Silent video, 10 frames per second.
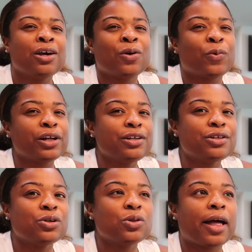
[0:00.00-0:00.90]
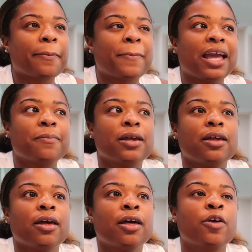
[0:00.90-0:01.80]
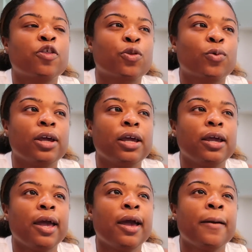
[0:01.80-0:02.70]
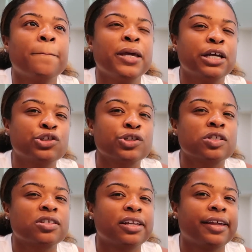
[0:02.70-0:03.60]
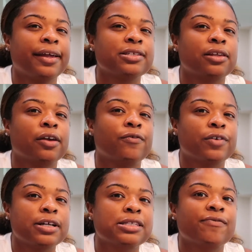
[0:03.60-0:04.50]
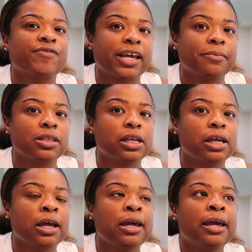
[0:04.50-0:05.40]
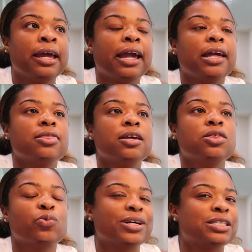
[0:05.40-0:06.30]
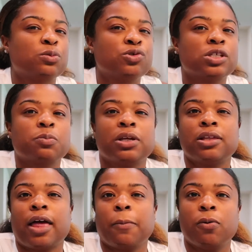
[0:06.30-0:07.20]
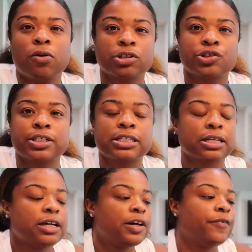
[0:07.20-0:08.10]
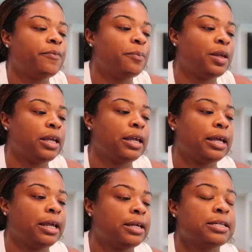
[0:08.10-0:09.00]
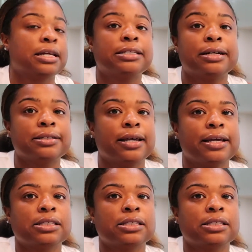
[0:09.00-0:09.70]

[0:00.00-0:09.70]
We're gonna do like maybe 3 pictures dedicated to like friends and family, and then the rest will just be like portraits of me and Dante.